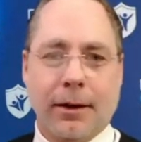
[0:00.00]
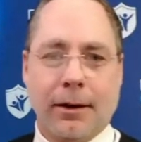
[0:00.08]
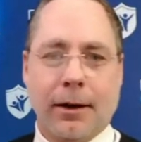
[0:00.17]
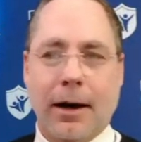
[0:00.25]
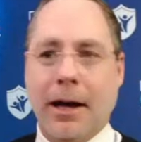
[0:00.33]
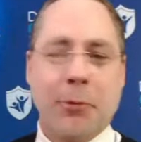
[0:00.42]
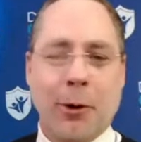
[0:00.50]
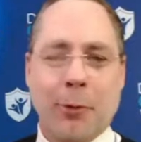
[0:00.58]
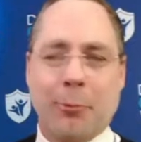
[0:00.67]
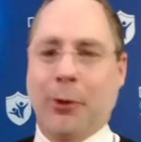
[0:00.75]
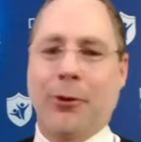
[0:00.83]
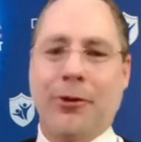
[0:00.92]
I won't
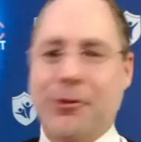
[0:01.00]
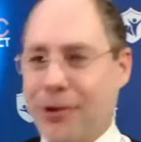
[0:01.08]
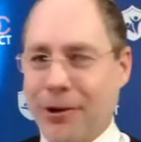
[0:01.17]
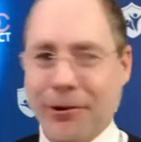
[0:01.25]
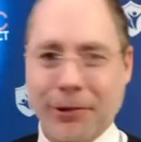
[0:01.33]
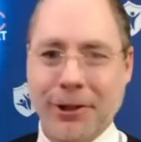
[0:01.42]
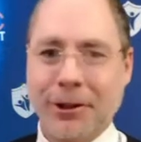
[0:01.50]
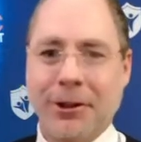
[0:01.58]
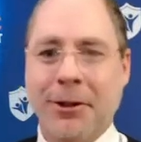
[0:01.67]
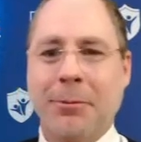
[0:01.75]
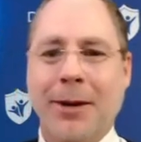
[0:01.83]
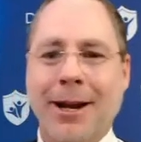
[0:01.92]
pull the trigger,
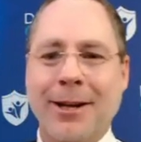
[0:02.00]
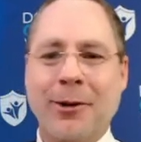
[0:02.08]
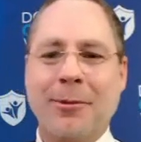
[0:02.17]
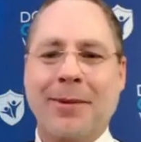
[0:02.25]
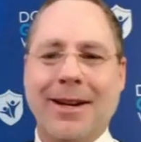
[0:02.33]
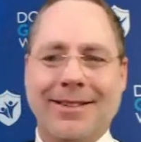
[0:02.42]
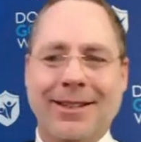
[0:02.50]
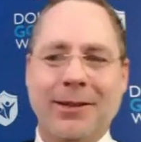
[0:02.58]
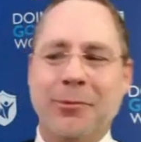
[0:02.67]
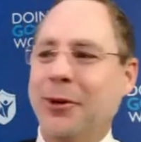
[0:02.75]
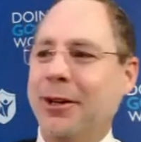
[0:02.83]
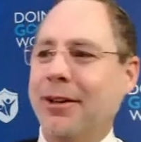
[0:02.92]
but I know my team
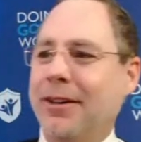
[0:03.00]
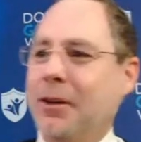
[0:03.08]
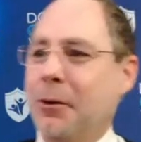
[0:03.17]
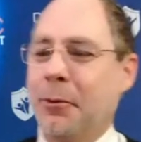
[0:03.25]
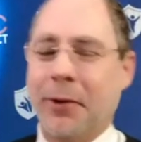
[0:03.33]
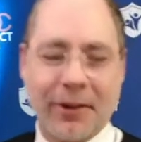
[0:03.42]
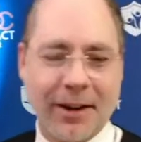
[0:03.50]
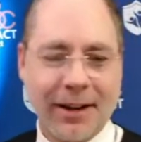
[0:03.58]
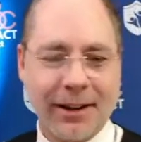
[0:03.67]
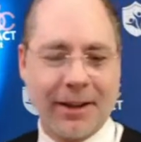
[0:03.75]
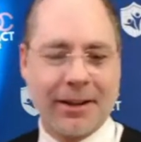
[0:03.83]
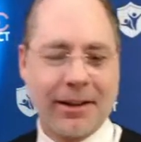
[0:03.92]
will, whether I
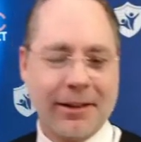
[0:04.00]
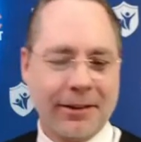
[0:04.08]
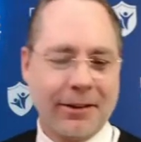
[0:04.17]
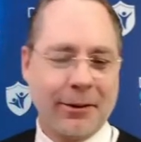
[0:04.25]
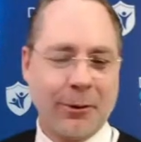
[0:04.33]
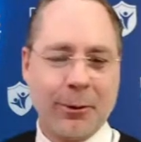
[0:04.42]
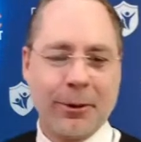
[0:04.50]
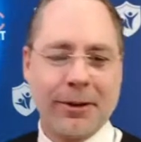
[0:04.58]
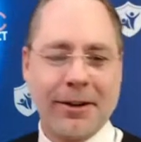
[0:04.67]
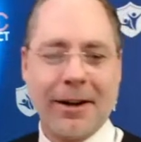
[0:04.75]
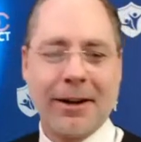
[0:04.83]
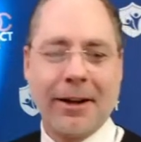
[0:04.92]
like it or
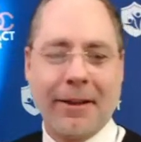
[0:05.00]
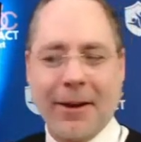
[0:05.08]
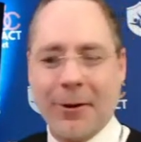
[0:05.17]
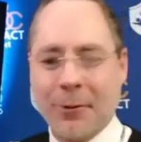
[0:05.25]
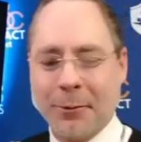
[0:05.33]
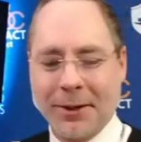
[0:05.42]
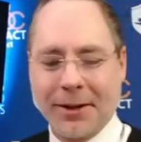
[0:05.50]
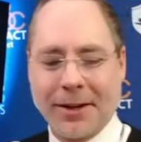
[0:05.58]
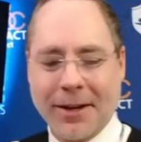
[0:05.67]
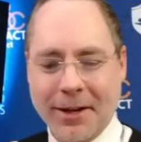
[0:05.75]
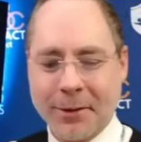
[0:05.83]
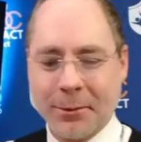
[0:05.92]
not, and they hold me
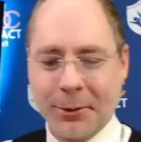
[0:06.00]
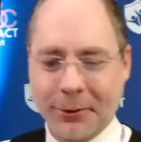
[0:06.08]
accountable.